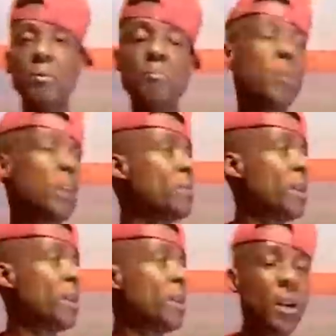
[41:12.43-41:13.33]
Many
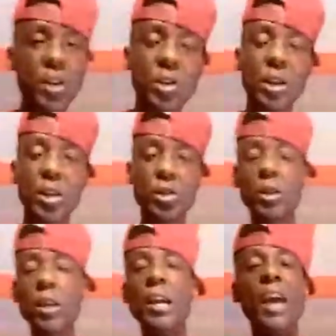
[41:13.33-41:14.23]
better yeah, clashy,
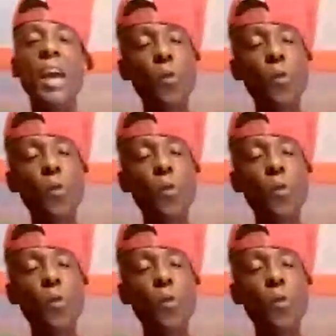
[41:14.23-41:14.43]
clashy.